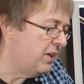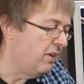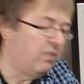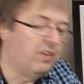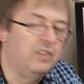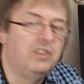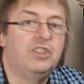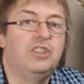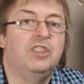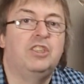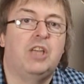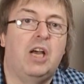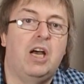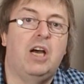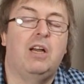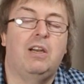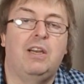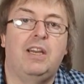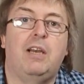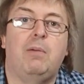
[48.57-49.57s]
differences
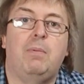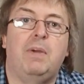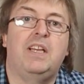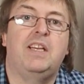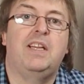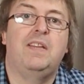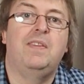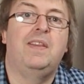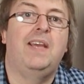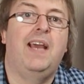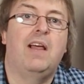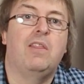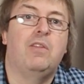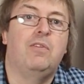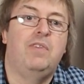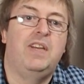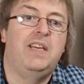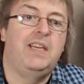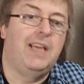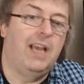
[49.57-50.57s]
are a little bit in the
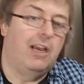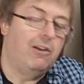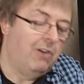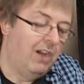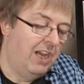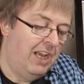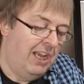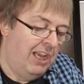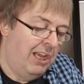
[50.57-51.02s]
other video,